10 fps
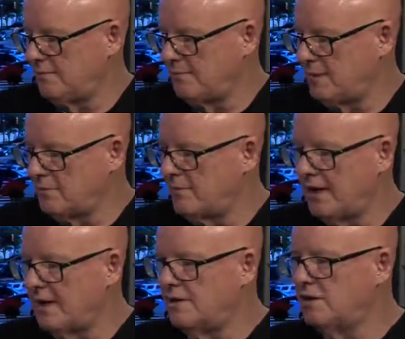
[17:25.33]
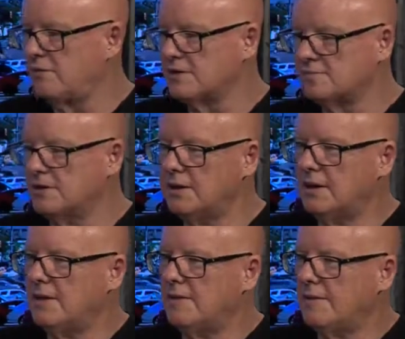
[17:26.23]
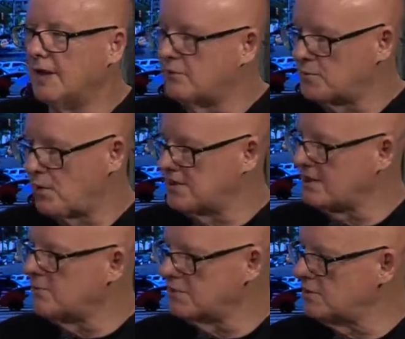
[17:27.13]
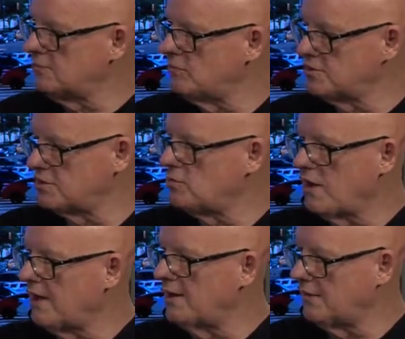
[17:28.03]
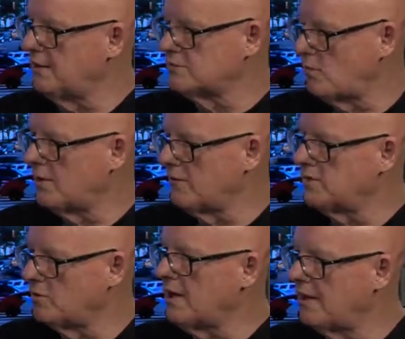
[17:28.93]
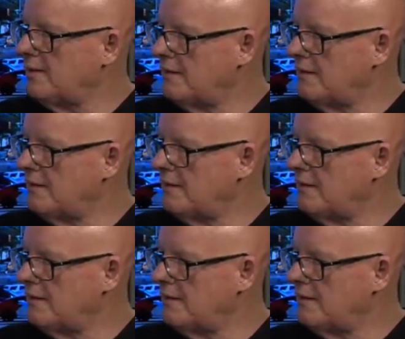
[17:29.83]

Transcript: people may not know this, but Elvis Presley was a twin. He was one of a twin.